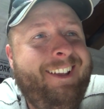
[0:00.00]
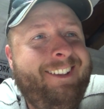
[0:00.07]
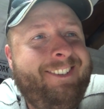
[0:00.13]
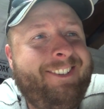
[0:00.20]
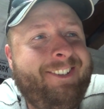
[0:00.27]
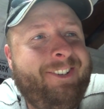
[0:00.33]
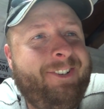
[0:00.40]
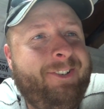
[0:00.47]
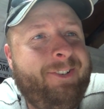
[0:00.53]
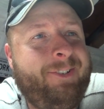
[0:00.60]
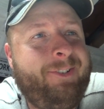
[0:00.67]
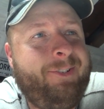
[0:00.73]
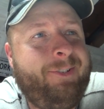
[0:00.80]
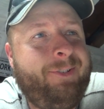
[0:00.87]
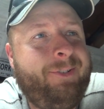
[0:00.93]

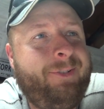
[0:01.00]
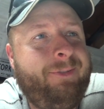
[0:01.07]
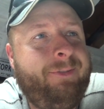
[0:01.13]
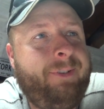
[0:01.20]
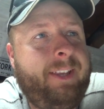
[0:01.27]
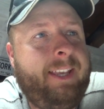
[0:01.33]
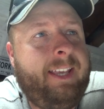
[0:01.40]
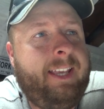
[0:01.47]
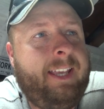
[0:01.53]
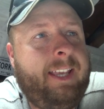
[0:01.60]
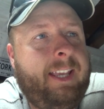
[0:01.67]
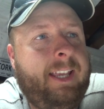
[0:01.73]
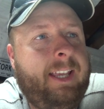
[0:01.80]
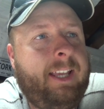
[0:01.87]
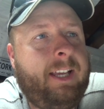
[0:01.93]
So
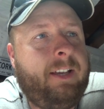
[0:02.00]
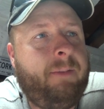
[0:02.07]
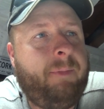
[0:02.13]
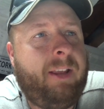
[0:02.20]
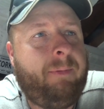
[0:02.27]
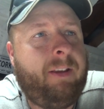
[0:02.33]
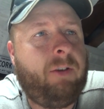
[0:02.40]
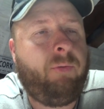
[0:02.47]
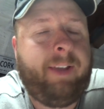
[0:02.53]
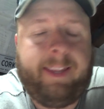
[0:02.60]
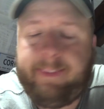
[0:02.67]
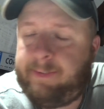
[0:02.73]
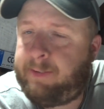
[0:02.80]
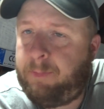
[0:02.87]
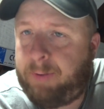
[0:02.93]
we could maybe go
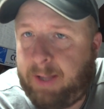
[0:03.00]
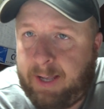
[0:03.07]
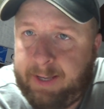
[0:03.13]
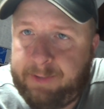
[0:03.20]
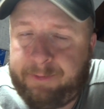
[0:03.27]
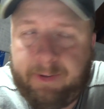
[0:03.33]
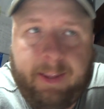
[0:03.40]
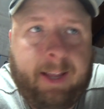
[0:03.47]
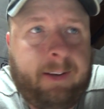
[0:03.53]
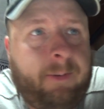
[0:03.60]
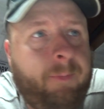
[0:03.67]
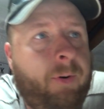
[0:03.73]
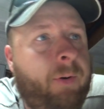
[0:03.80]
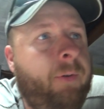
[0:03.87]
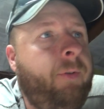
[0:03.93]
get the supplies for that
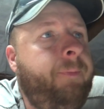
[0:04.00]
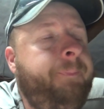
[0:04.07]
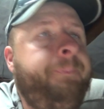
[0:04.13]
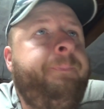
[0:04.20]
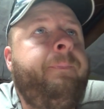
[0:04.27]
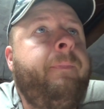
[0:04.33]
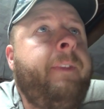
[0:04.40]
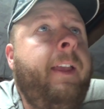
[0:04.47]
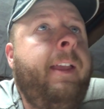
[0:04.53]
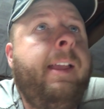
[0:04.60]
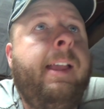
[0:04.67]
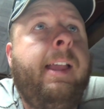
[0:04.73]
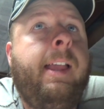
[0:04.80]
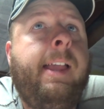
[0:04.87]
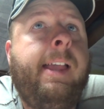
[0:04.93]
tomorrow
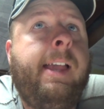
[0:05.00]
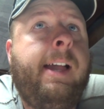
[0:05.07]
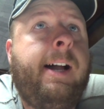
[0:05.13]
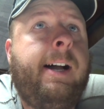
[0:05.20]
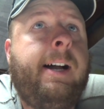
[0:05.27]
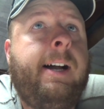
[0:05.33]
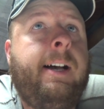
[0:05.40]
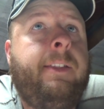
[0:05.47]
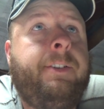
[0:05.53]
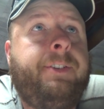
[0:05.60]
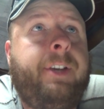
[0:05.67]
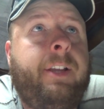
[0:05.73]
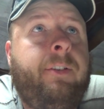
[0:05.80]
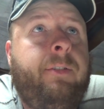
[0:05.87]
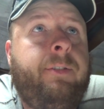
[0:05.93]
uh, the
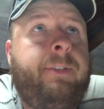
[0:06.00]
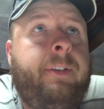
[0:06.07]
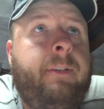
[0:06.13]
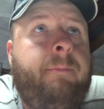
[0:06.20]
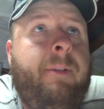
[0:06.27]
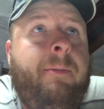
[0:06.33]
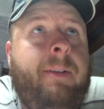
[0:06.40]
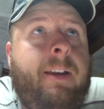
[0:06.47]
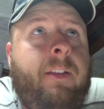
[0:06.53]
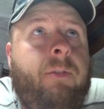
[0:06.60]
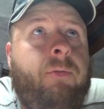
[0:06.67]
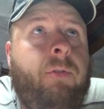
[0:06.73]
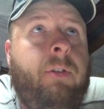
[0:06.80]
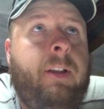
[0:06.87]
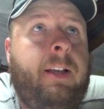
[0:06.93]
shingles and maybe another
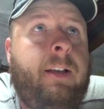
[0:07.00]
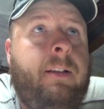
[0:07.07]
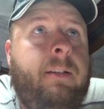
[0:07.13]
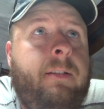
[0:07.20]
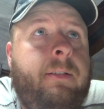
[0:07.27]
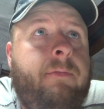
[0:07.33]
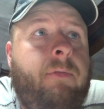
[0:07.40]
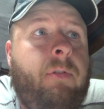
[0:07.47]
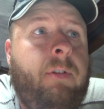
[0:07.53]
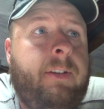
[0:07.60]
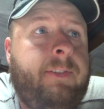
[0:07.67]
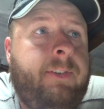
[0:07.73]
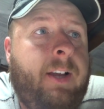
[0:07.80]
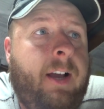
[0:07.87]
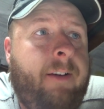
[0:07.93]
roll of, roll
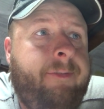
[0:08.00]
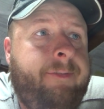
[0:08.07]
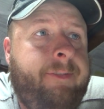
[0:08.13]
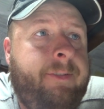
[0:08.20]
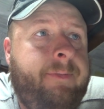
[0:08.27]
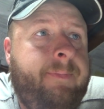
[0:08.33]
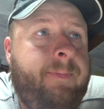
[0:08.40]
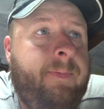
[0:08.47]
of stuff.